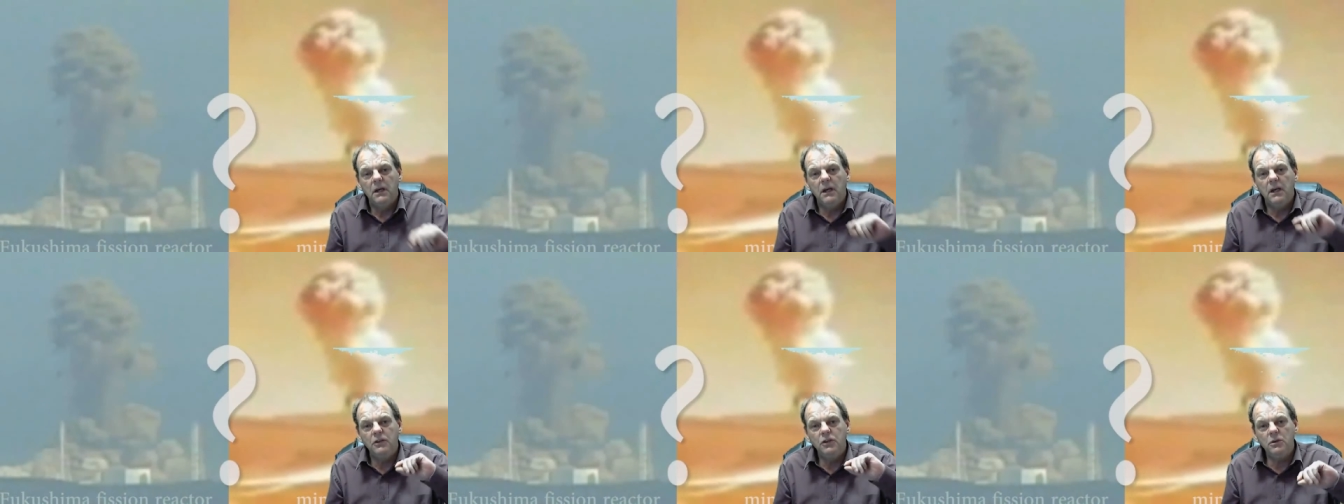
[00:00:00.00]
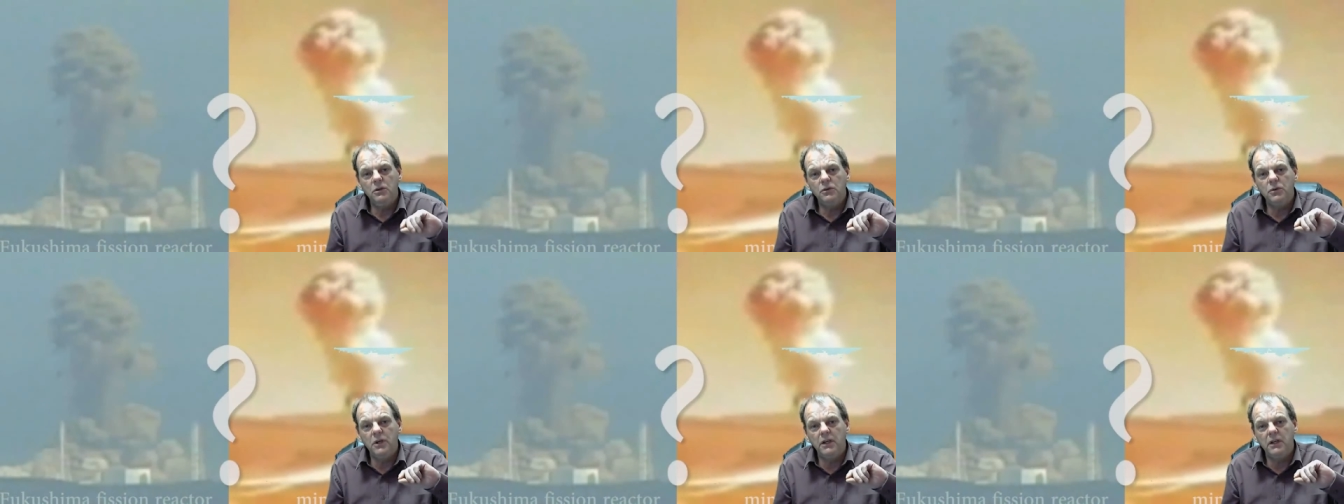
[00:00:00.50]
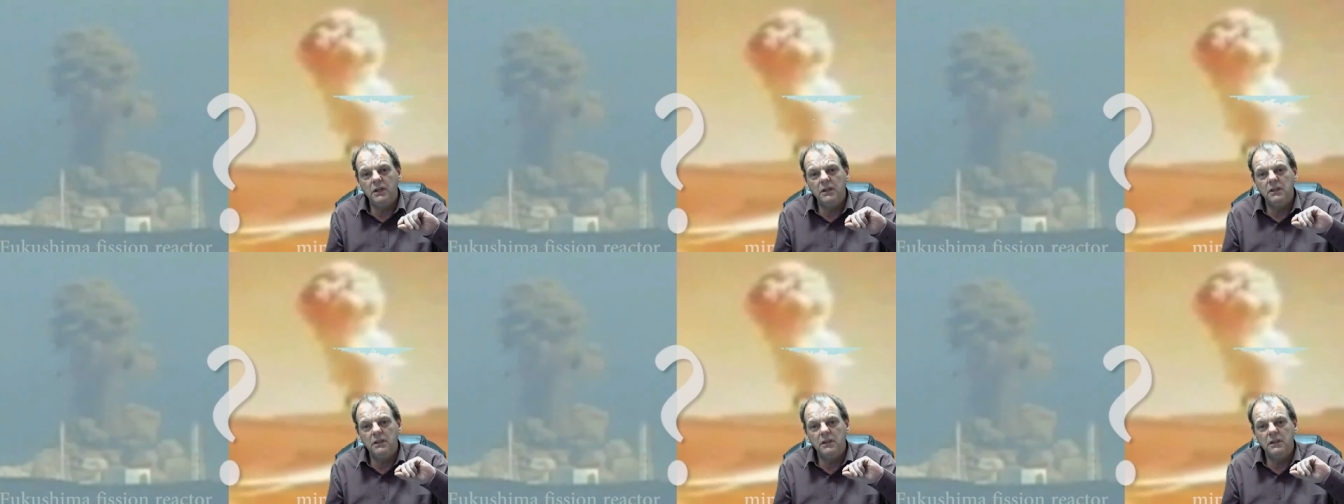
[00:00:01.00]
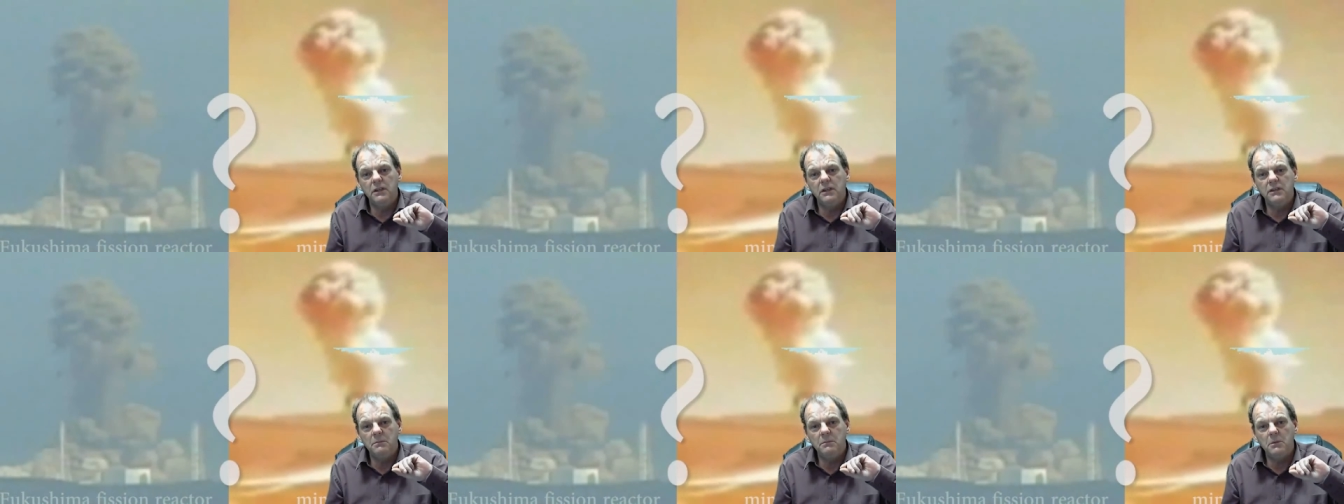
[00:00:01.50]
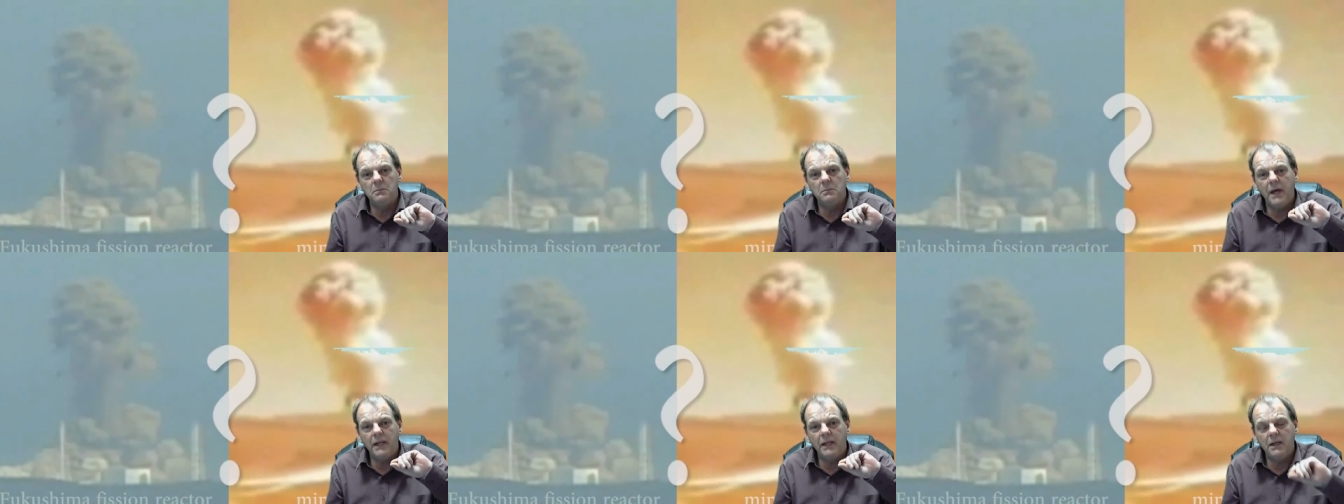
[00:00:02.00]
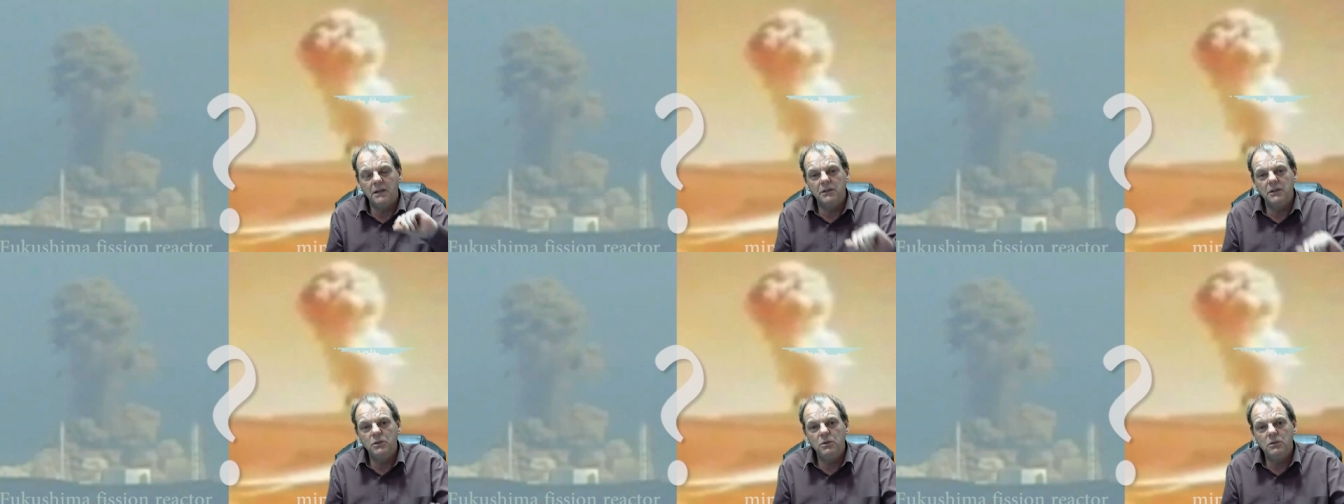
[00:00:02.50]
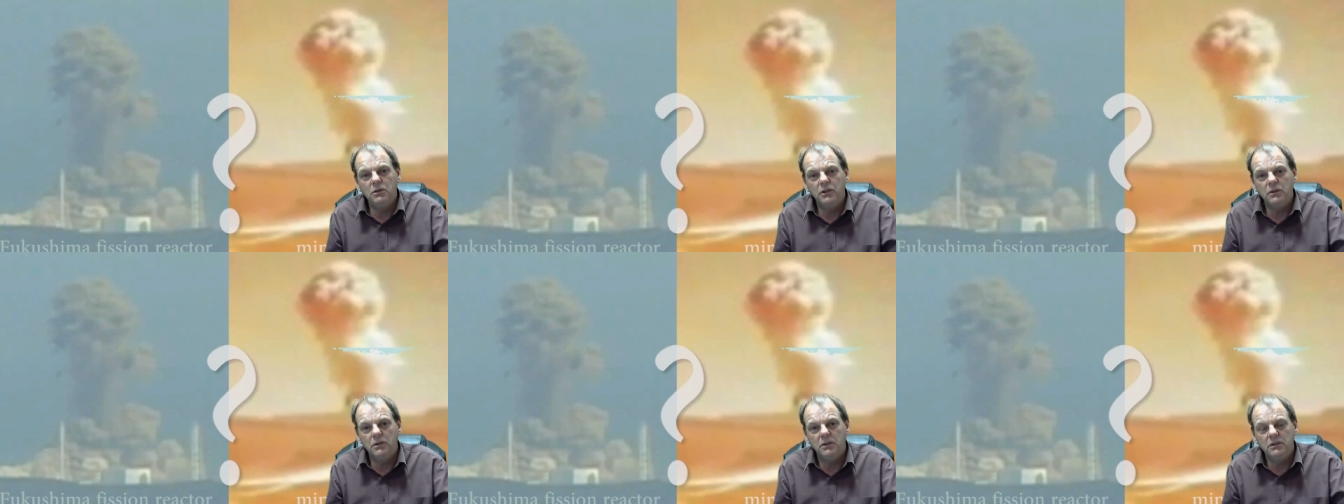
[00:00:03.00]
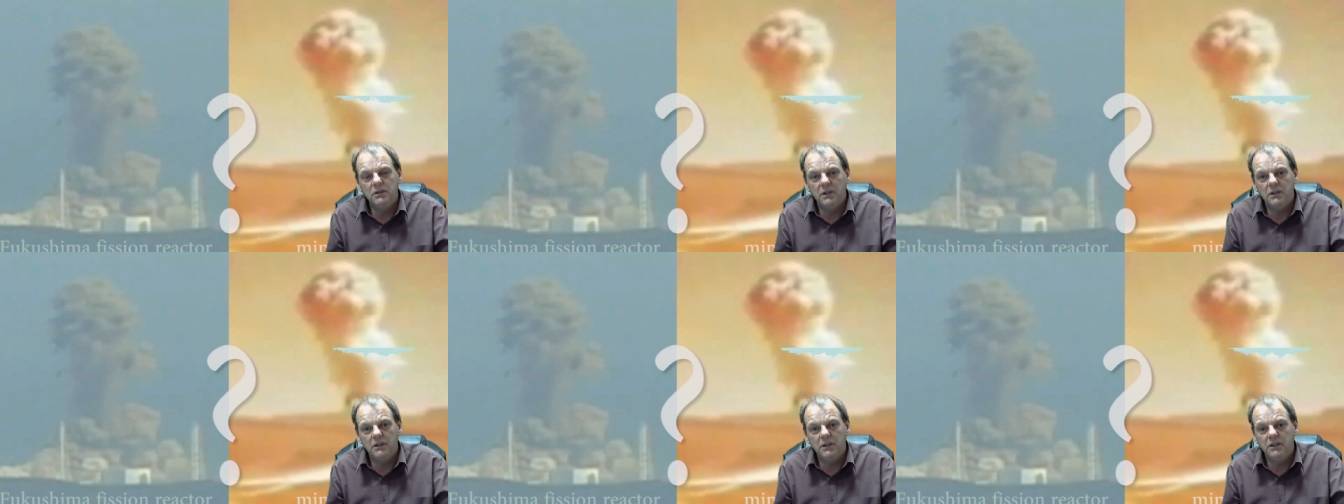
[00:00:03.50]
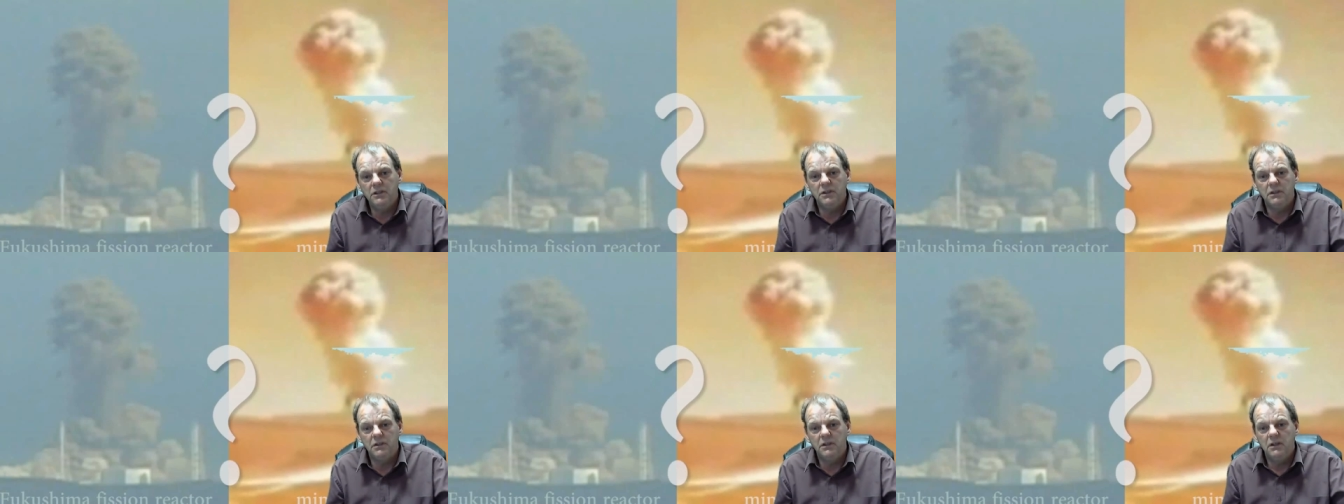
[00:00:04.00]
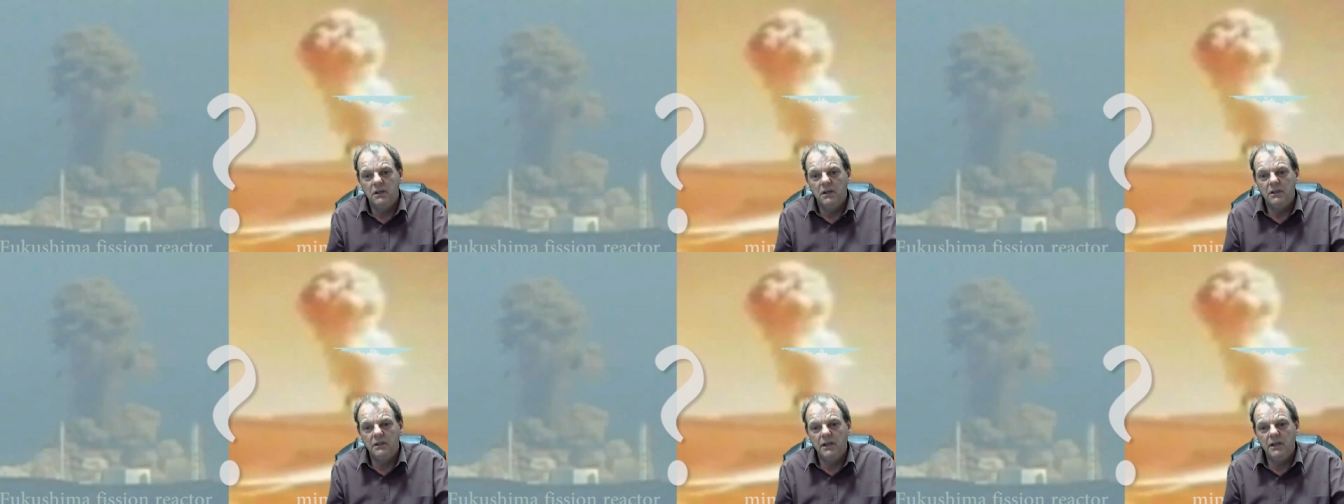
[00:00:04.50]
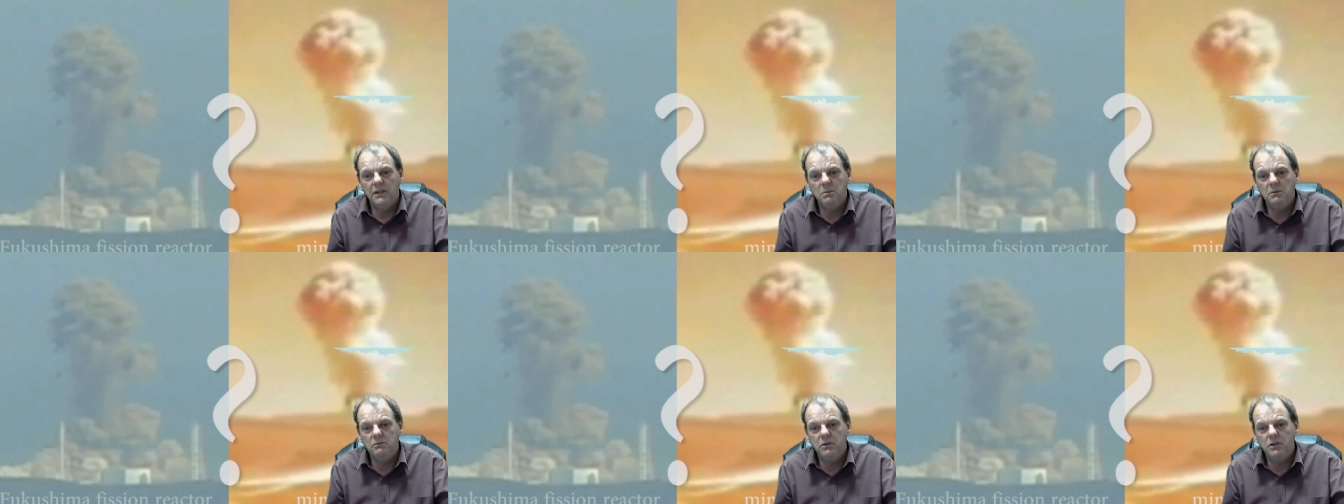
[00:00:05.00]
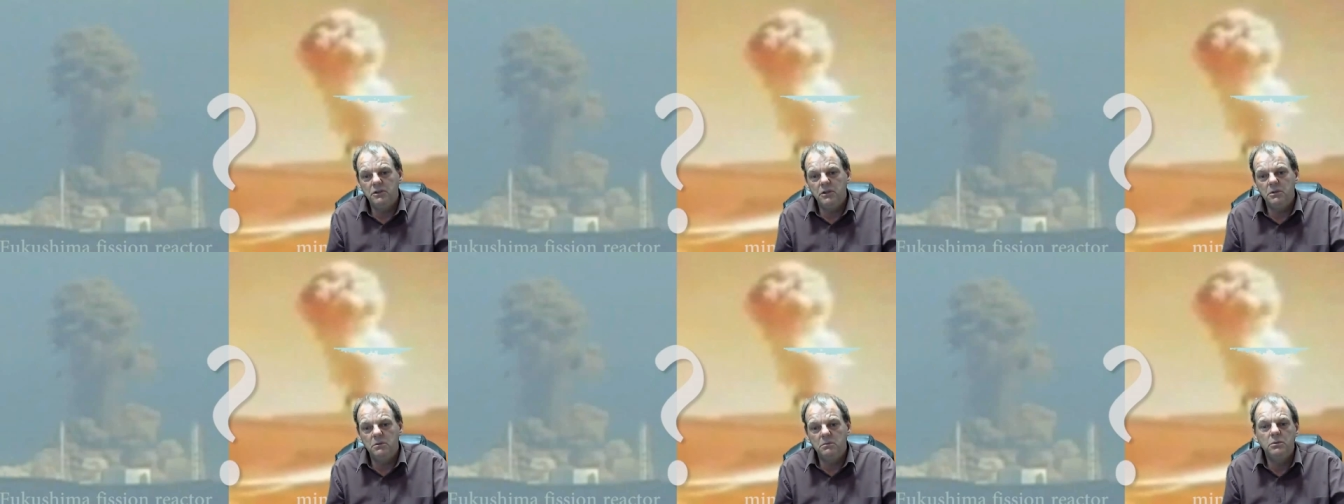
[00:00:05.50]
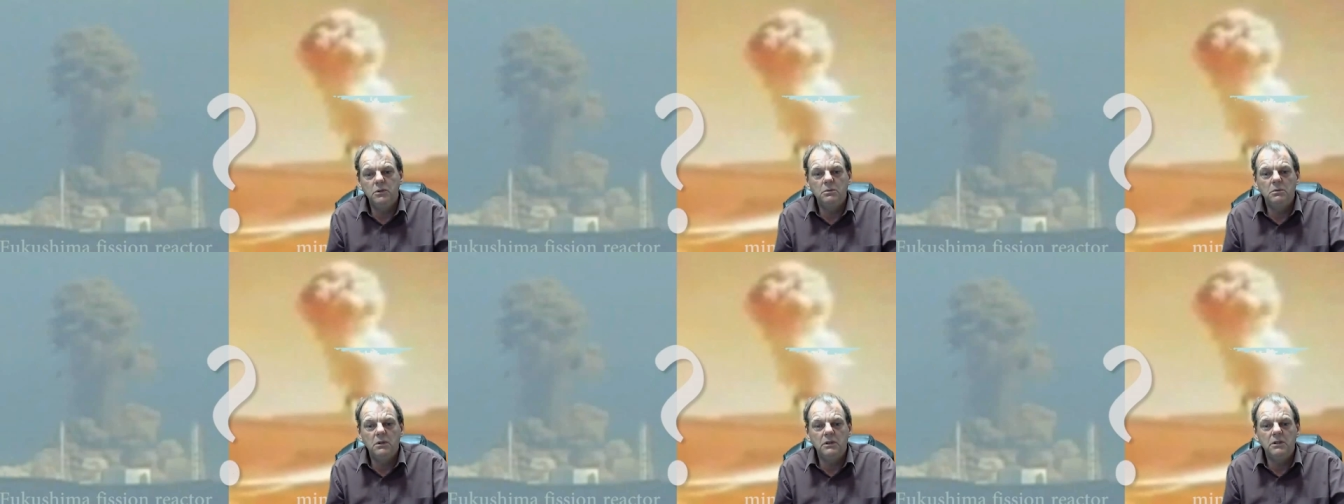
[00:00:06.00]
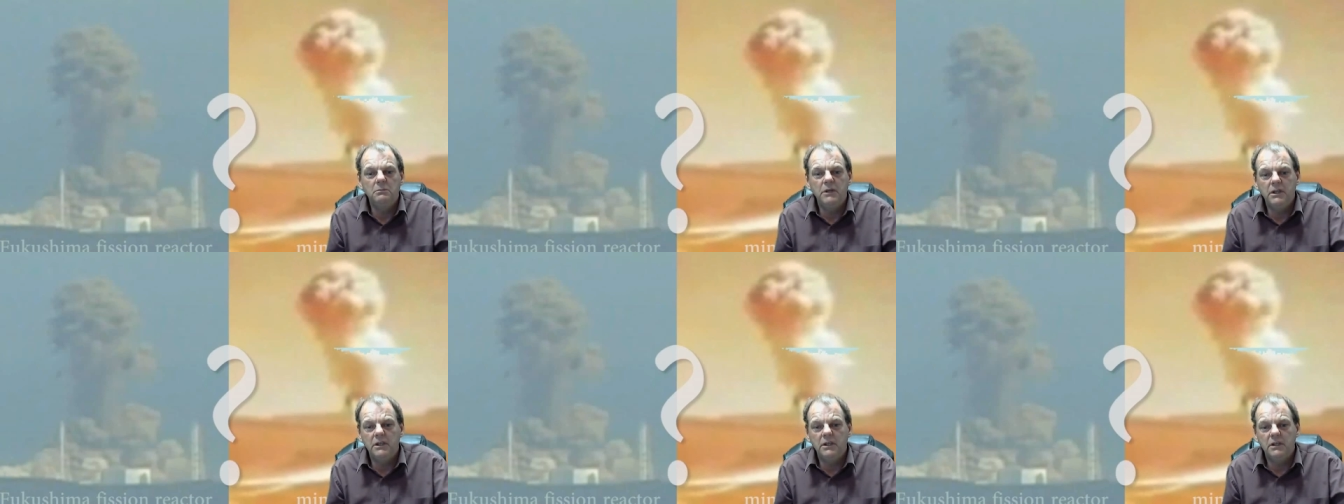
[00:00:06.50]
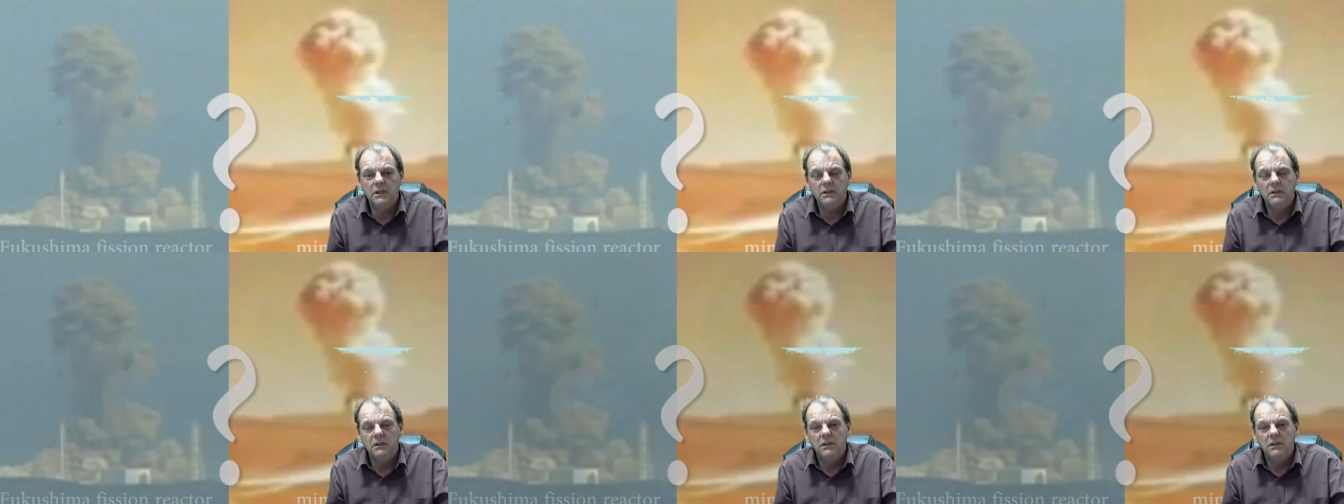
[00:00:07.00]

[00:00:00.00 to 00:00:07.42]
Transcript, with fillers: And Unit 3 is emblematic of a nuclear detonation, and that has been flushed out pretty well in the media.